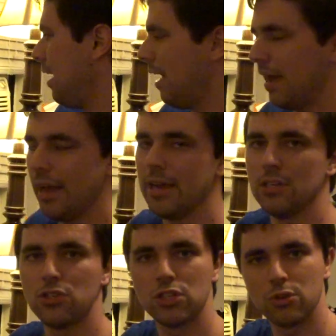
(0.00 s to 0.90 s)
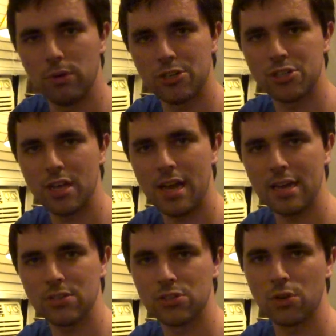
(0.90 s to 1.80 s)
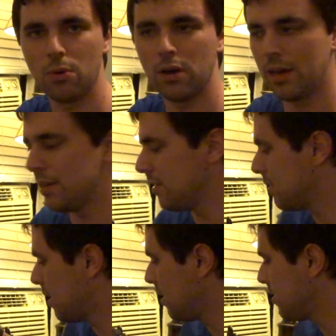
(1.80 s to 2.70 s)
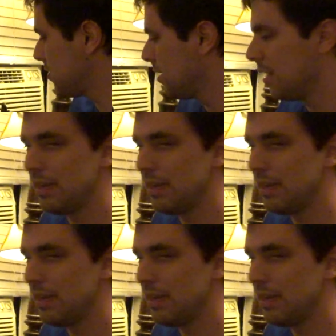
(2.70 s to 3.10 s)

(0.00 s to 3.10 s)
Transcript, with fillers: a squished X quad does.